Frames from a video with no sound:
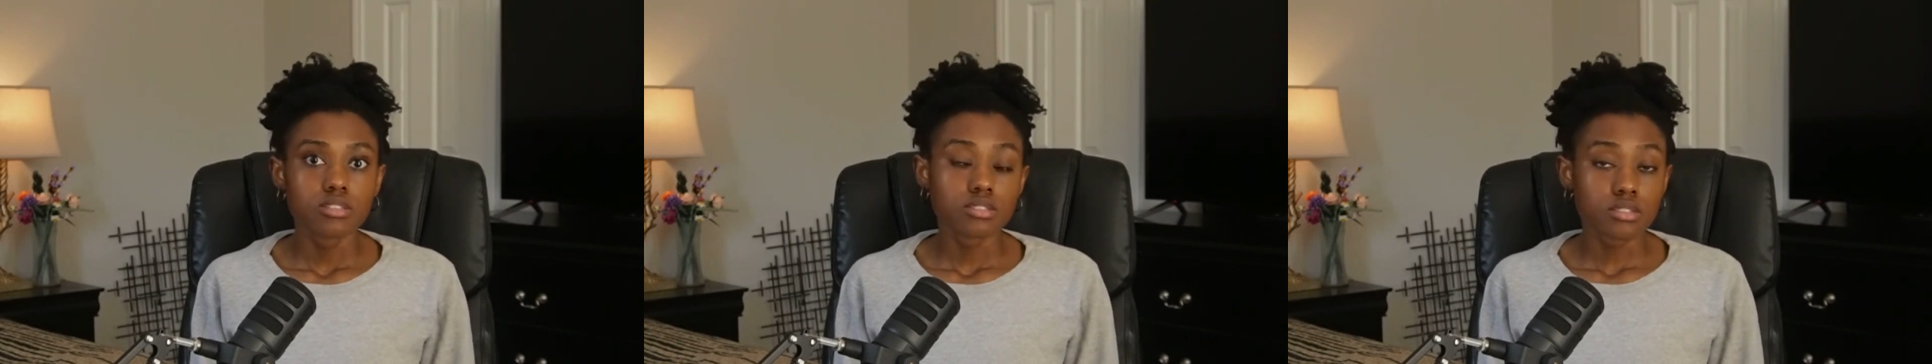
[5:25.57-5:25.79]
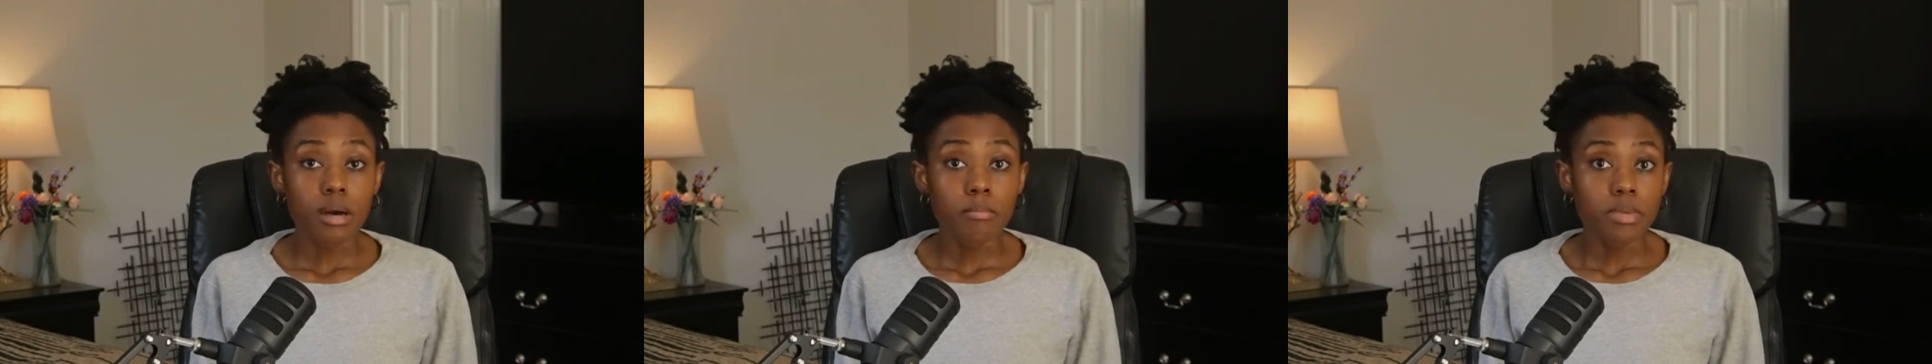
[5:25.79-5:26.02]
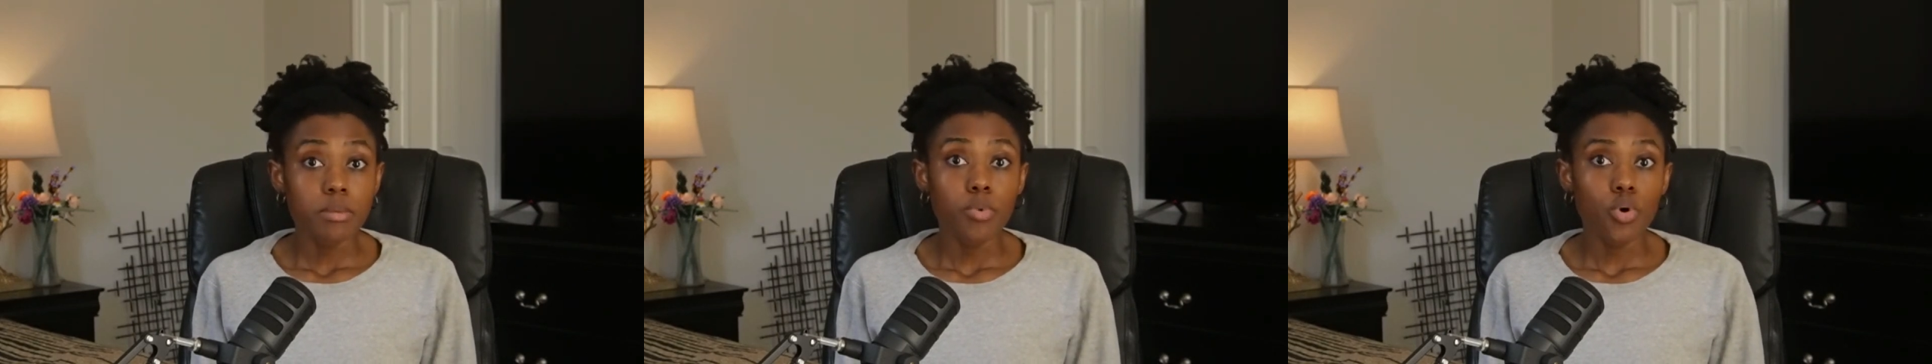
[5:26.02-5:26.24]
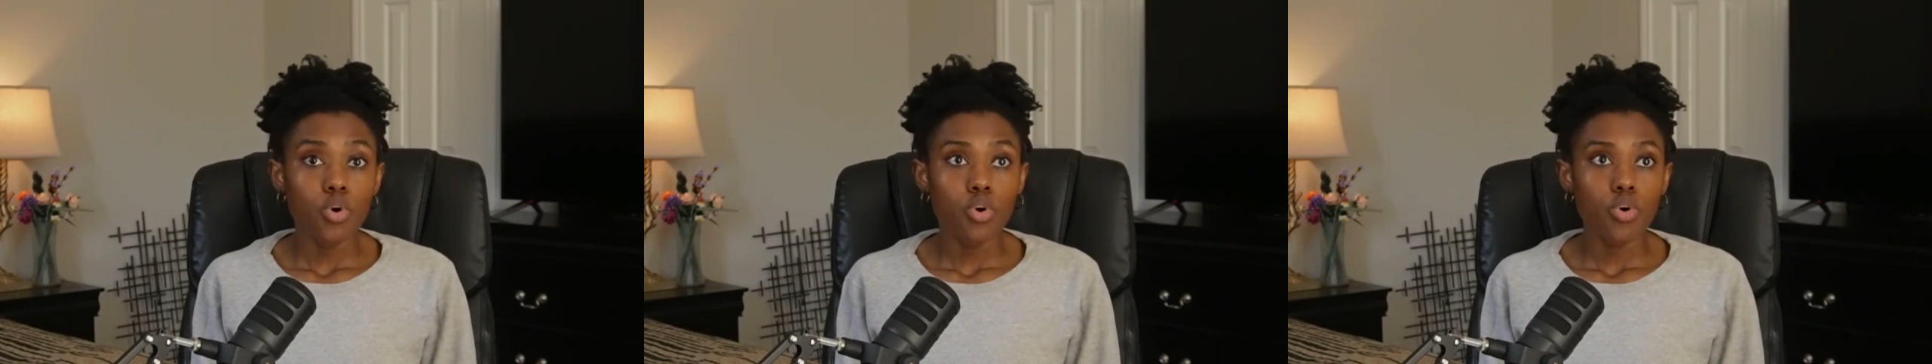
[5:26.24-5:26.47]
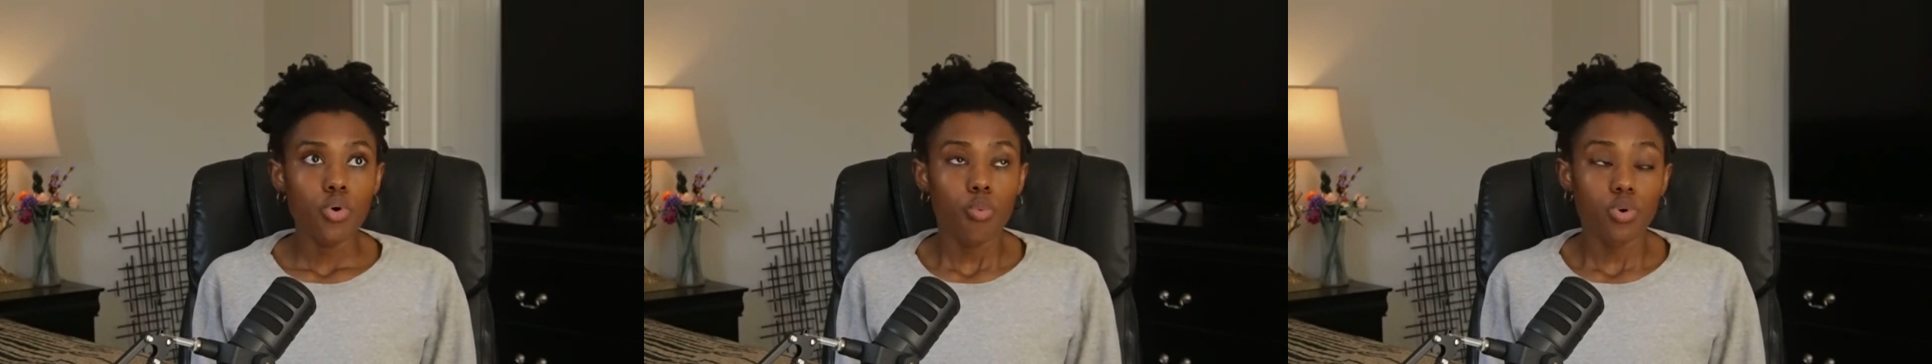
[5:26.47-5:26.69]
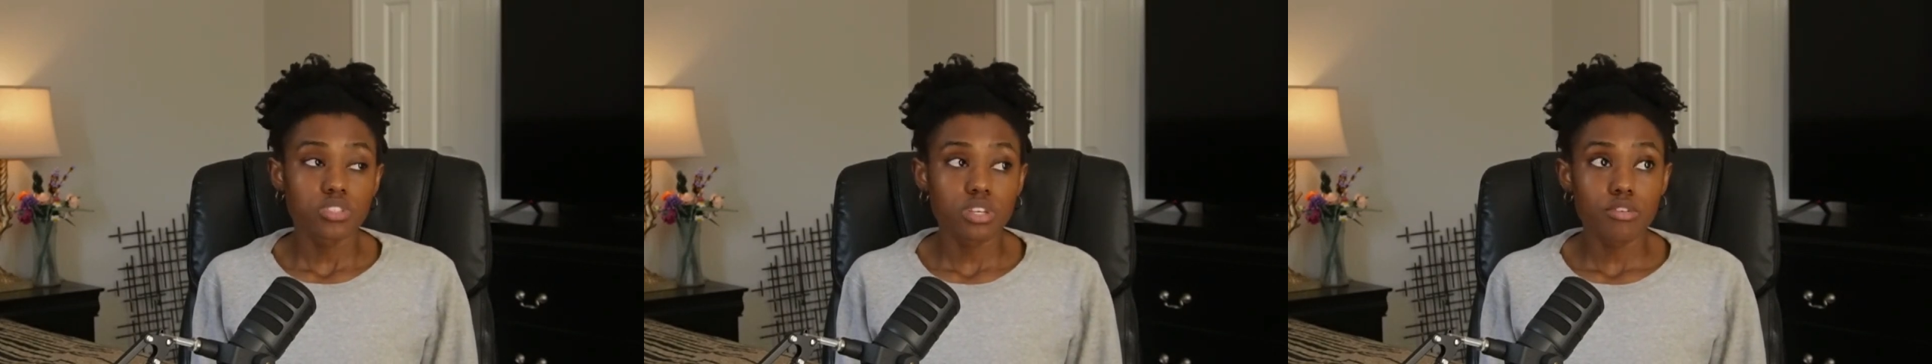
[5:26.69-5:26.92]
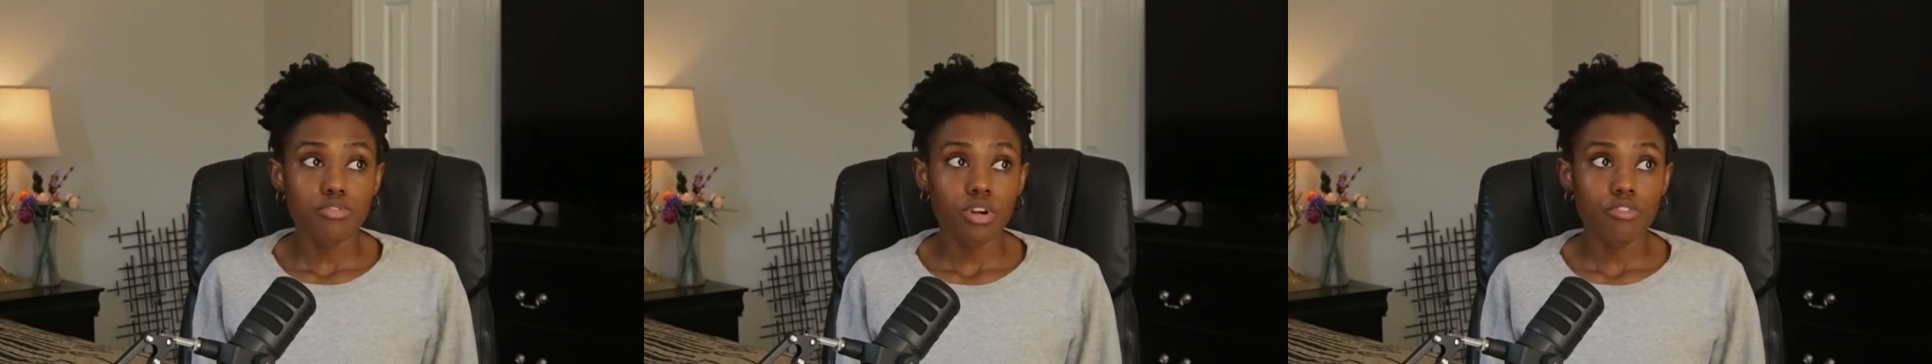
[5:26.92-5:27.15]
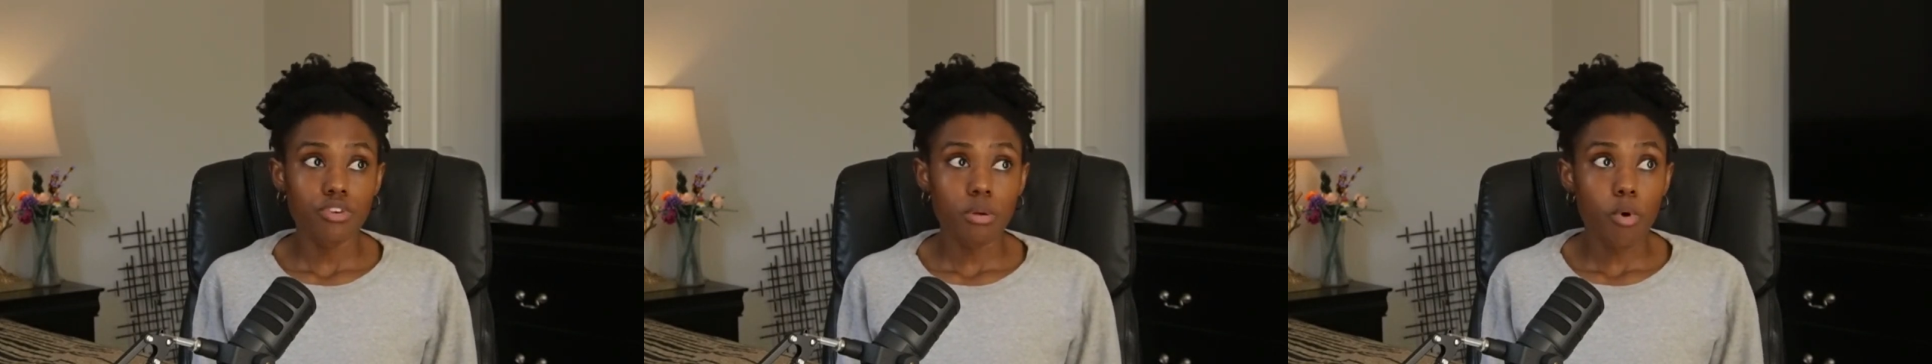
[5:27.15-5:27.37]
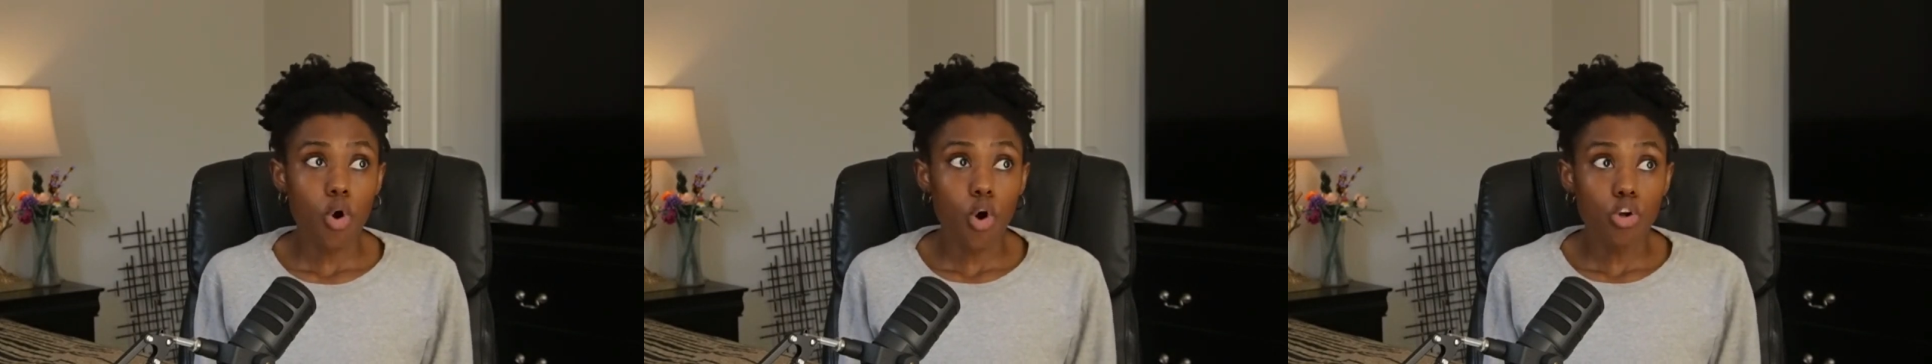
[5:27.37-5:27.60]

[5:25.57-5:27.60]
Some people were suffering from